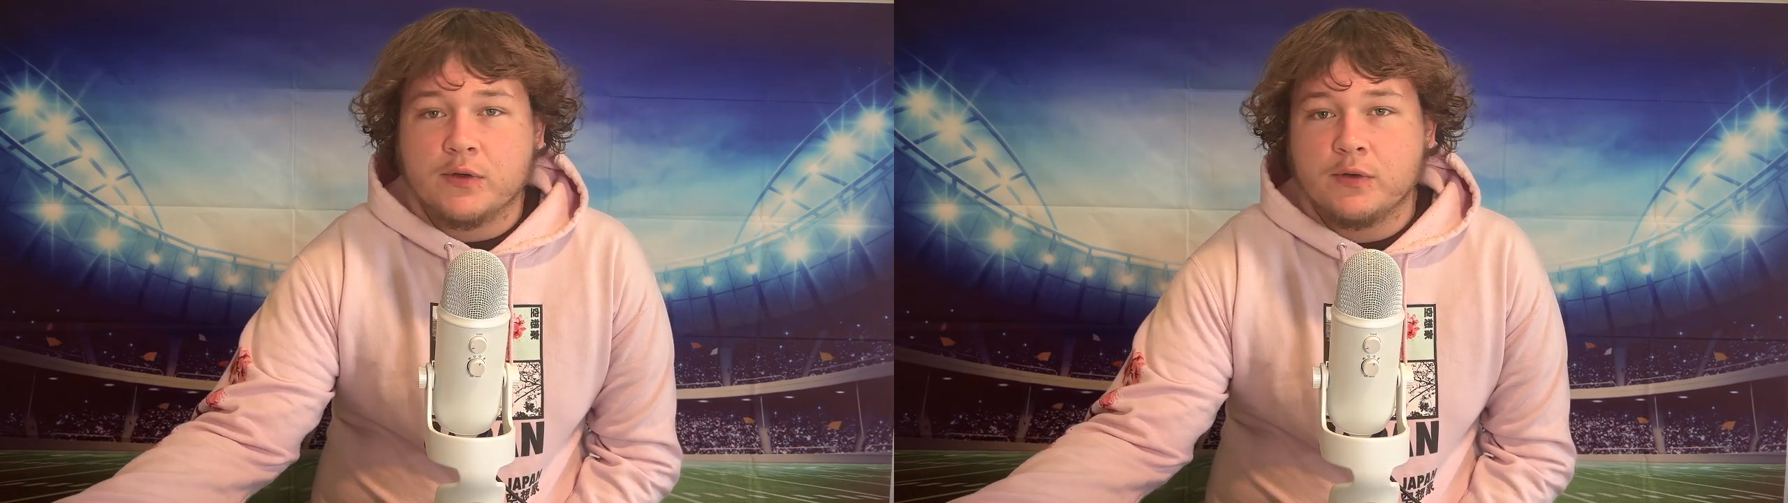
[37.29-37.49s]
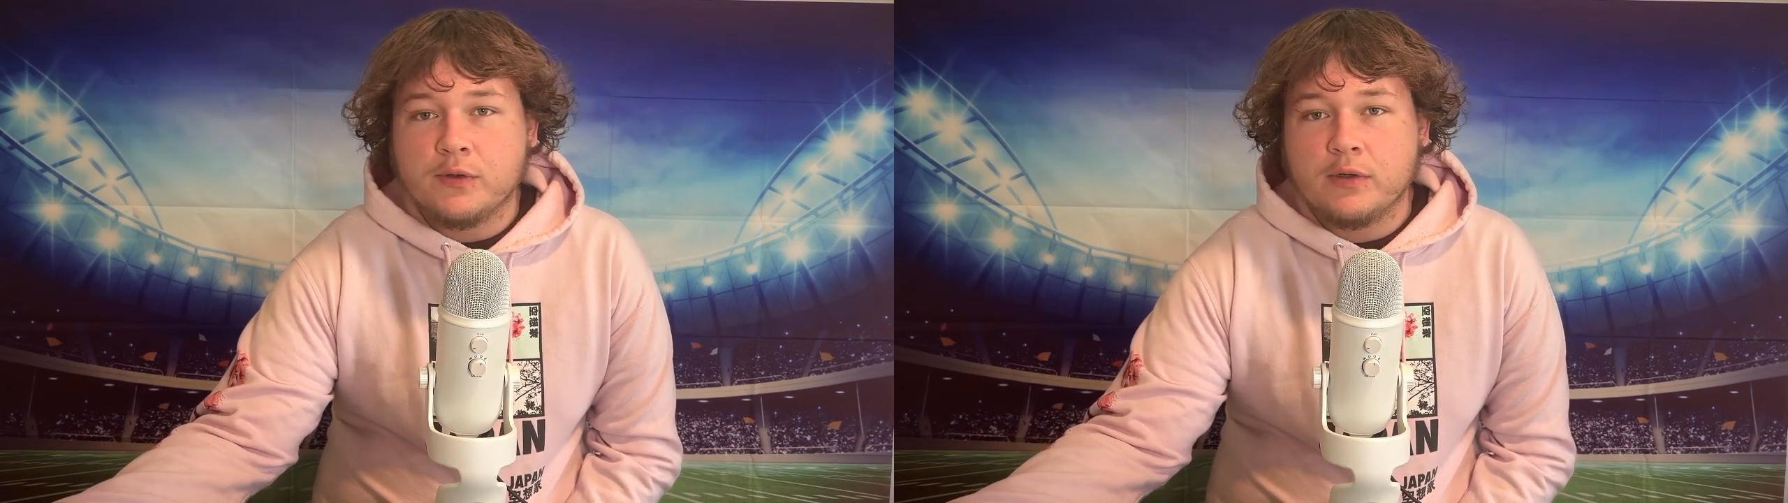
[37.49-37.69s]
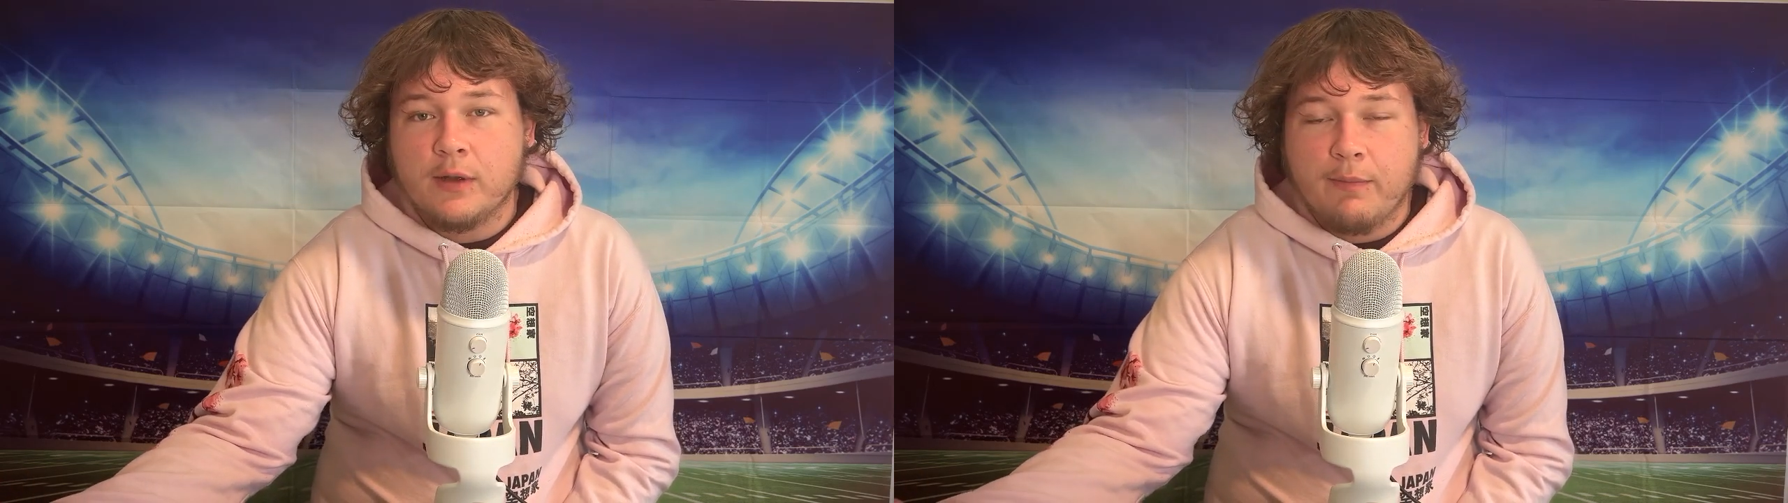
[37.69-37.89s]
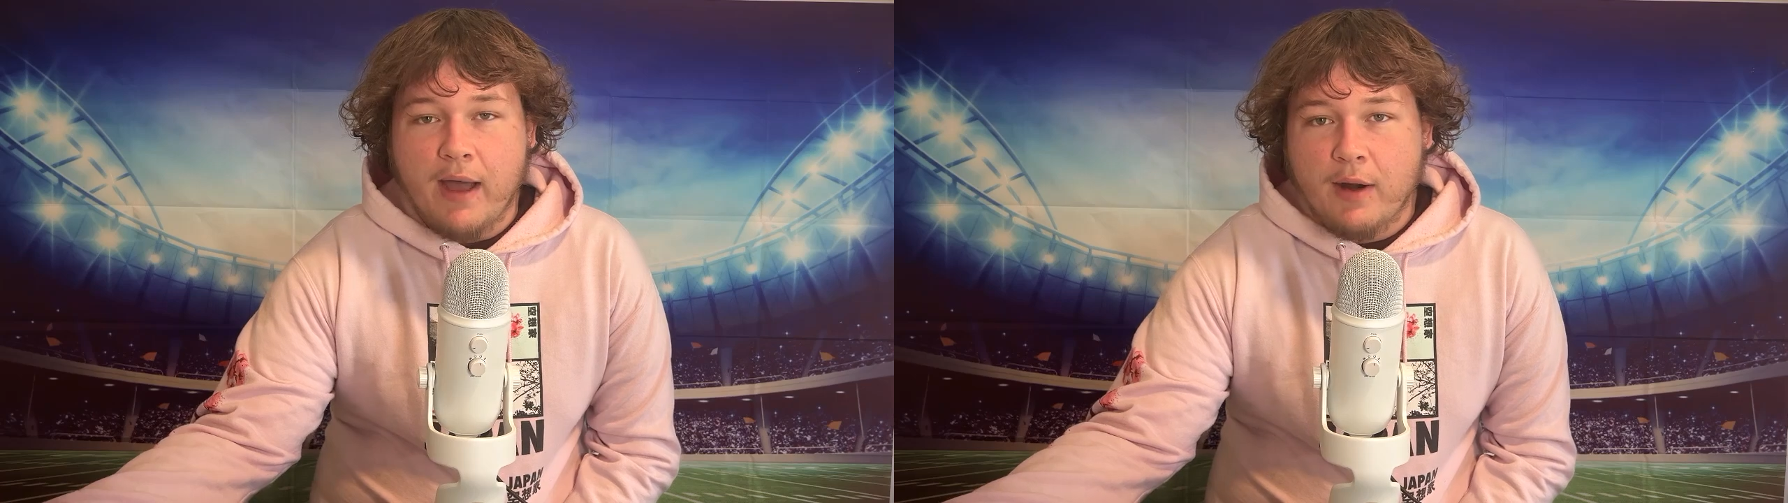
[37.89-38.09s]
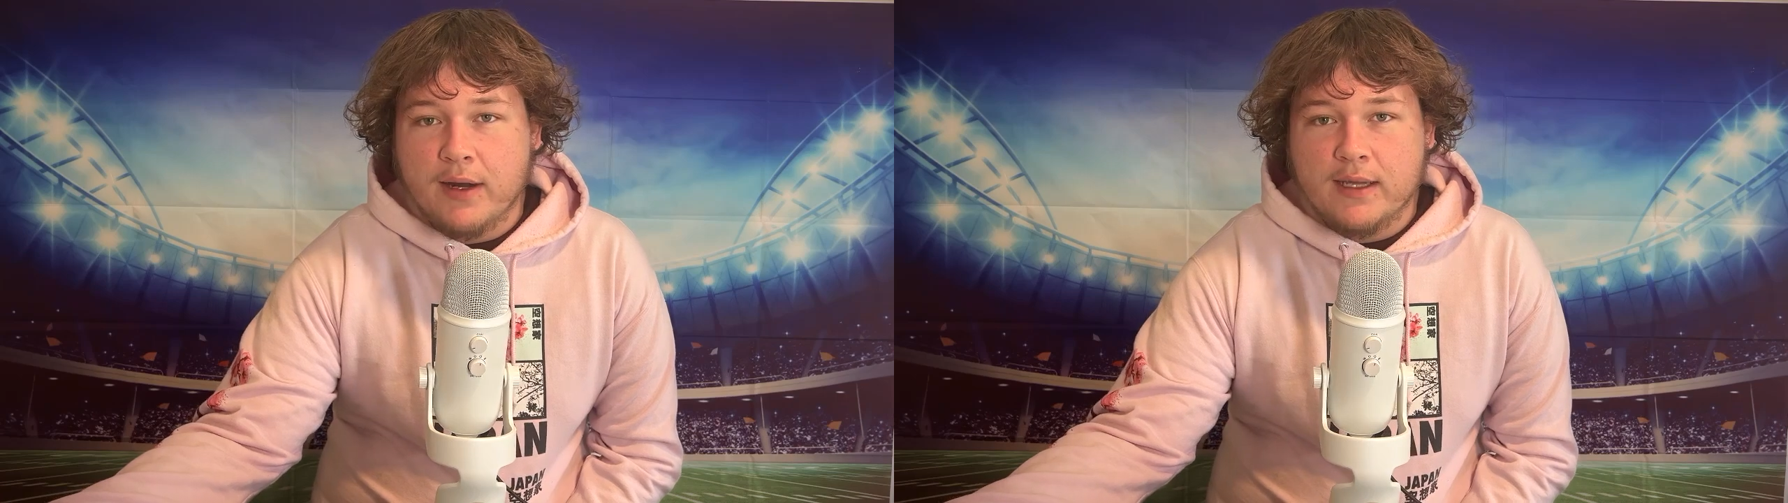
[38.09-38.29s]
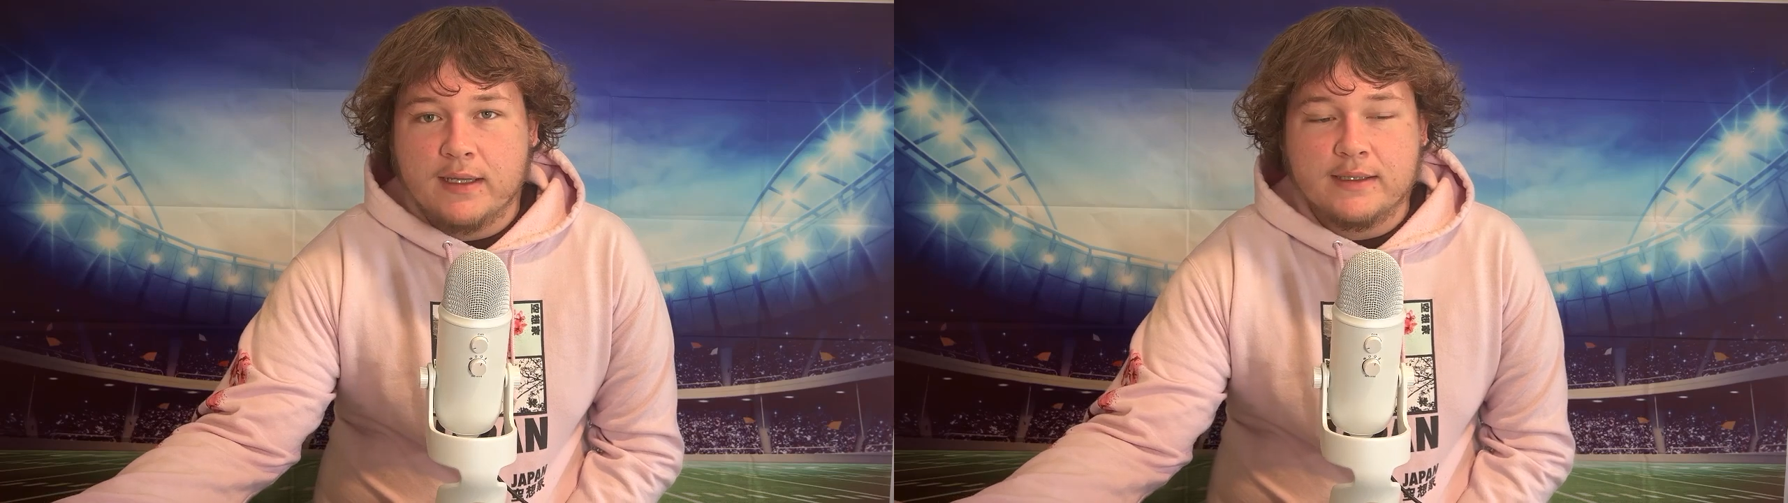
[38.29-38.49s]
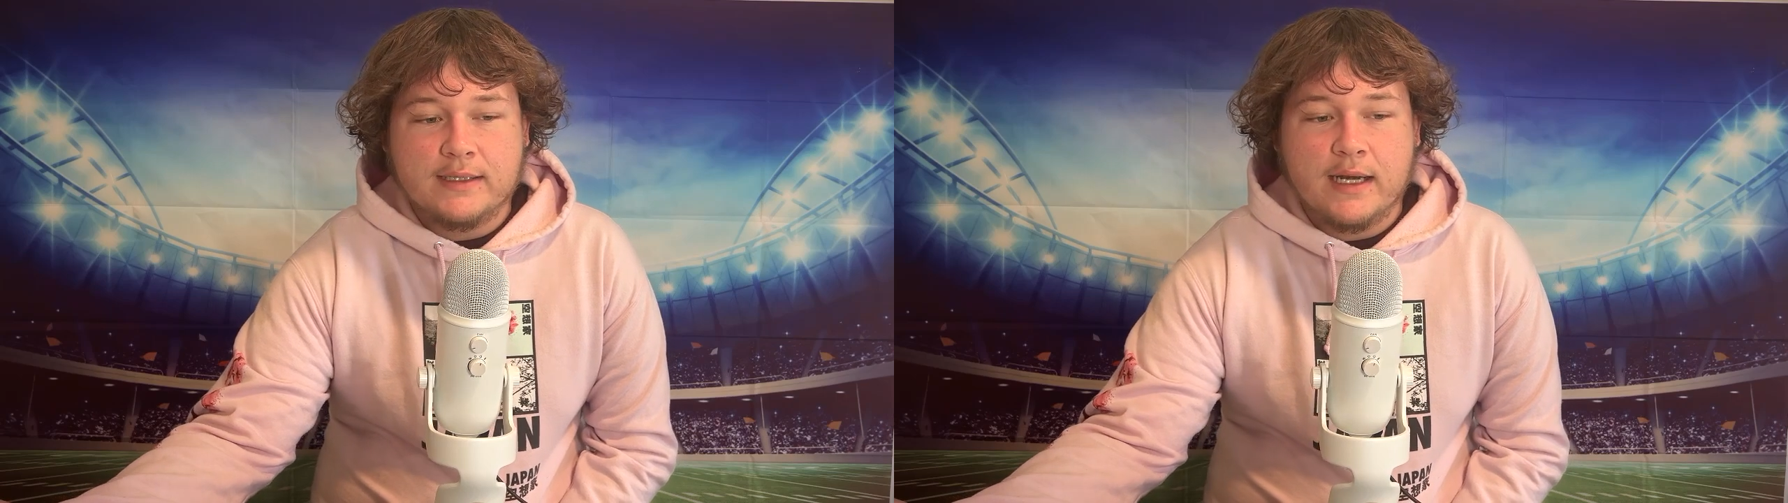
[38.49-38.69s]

cool about it is